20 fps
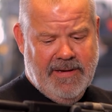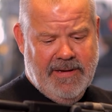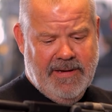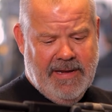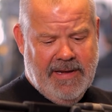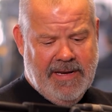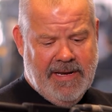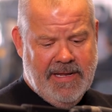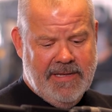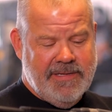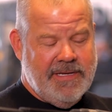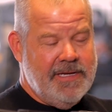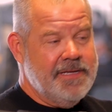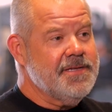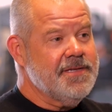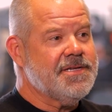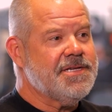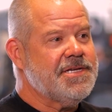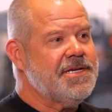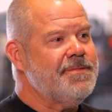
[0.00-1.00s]
it
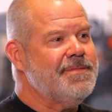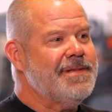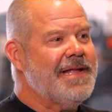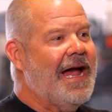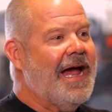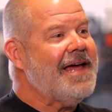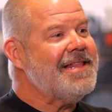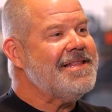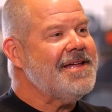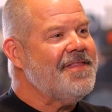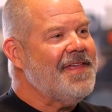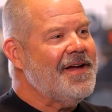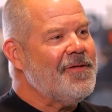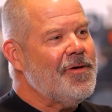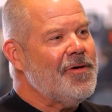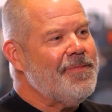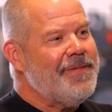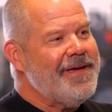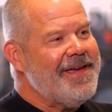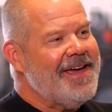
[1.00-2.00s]
didn't seem likely there
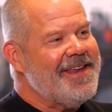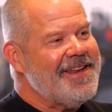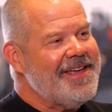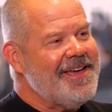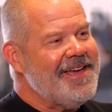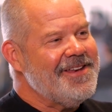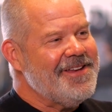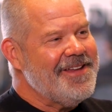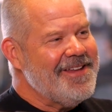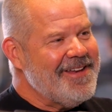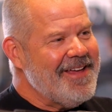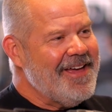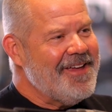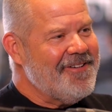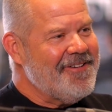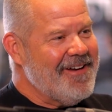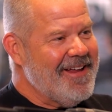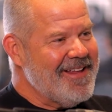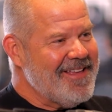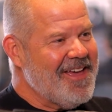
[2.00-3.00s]
would be any Indian
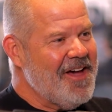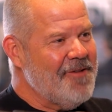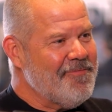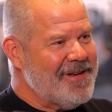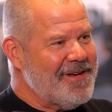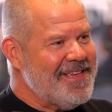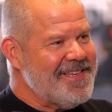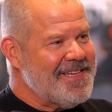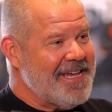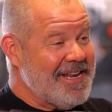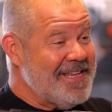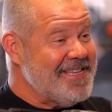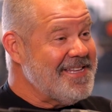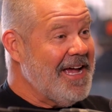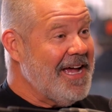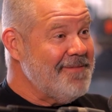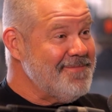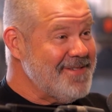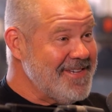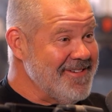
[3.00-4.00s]
internet companies
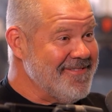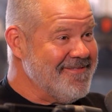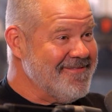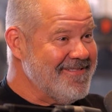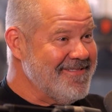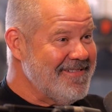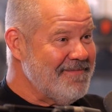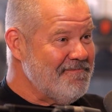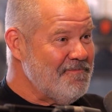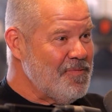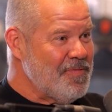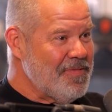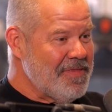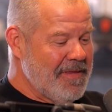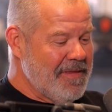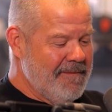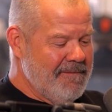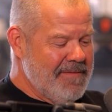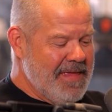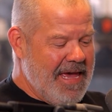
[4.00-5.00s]
anytime soon.
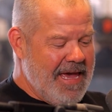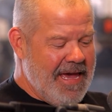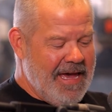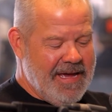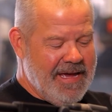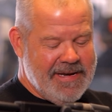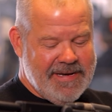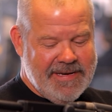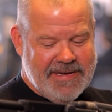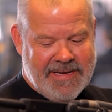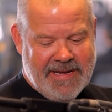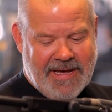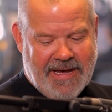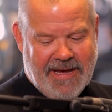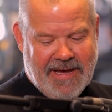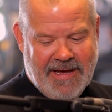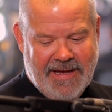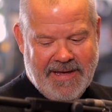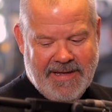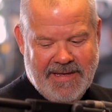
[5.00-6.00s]
And
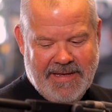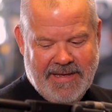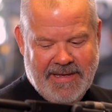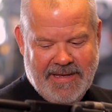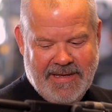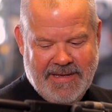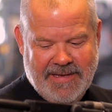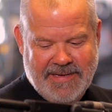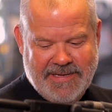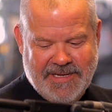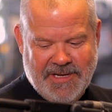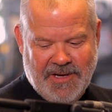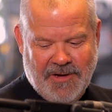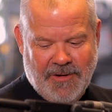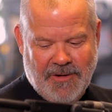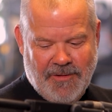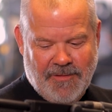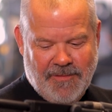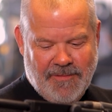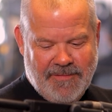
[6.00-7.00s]

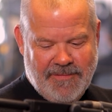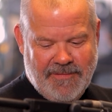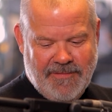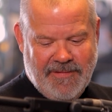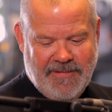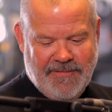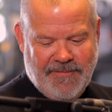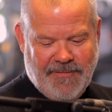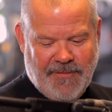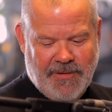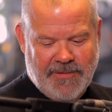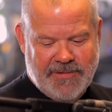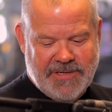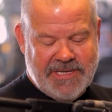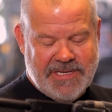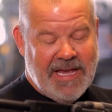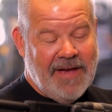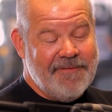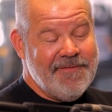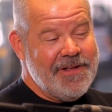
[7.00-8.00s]
so for
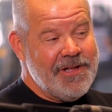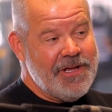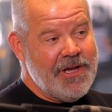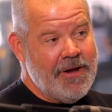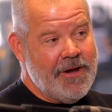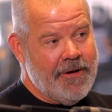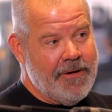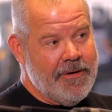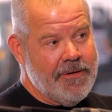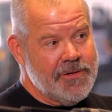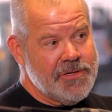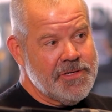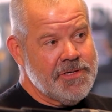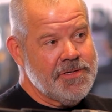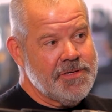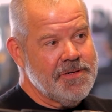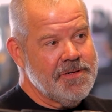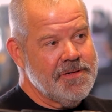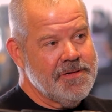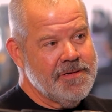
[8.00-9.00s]
7
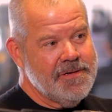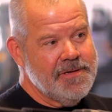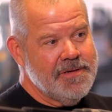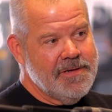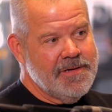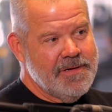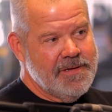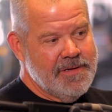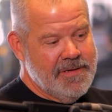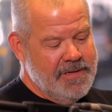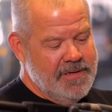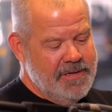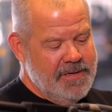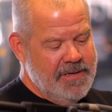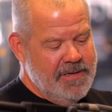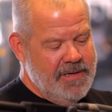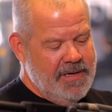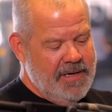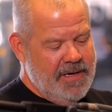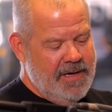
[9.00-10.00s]
years,
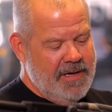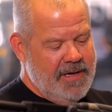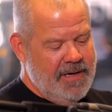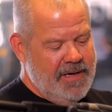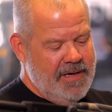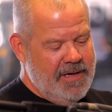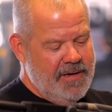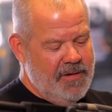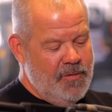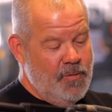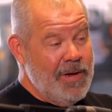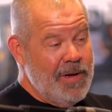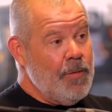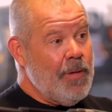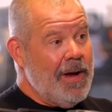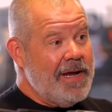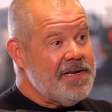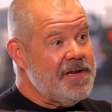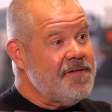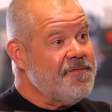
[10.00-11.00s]
we
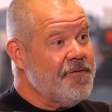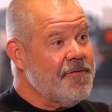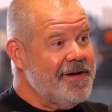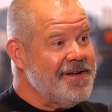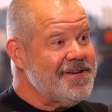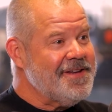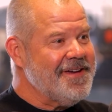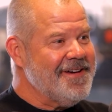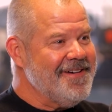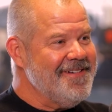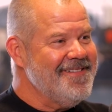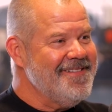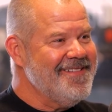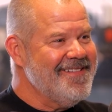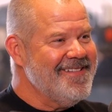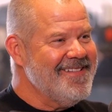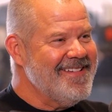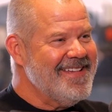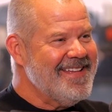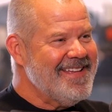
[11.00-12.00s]
waited for India.
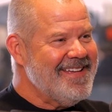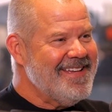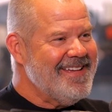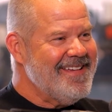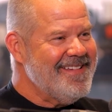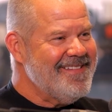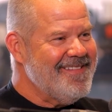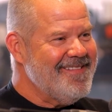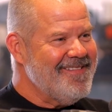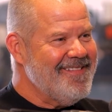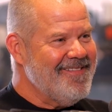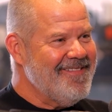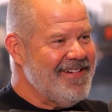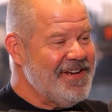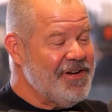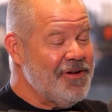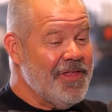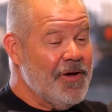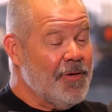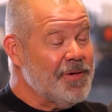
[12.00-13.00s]
We
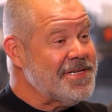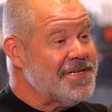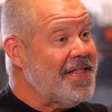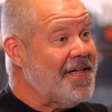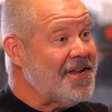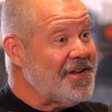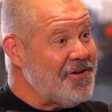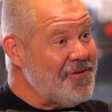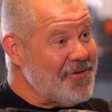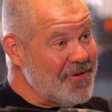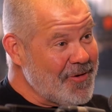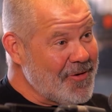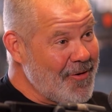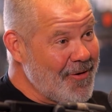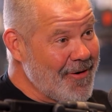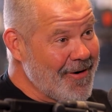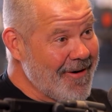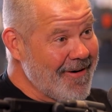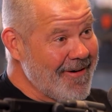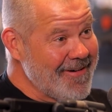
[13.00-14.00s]
knew there was a lot of
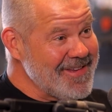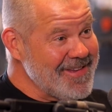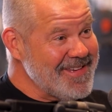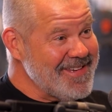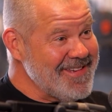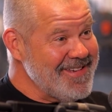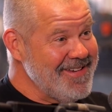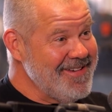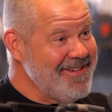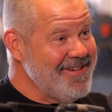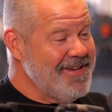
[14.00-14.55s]
unicorns.